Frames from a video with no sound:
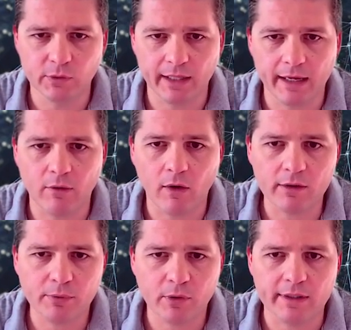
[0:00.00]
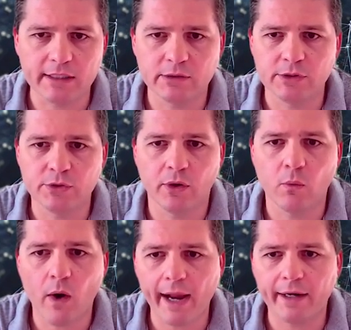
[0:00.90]
to allow all employees to enjoy
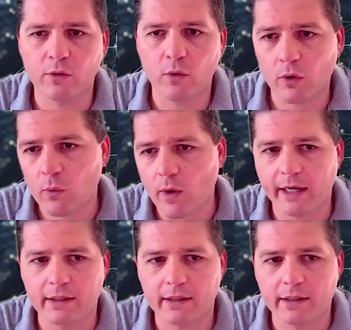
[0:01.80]
wired or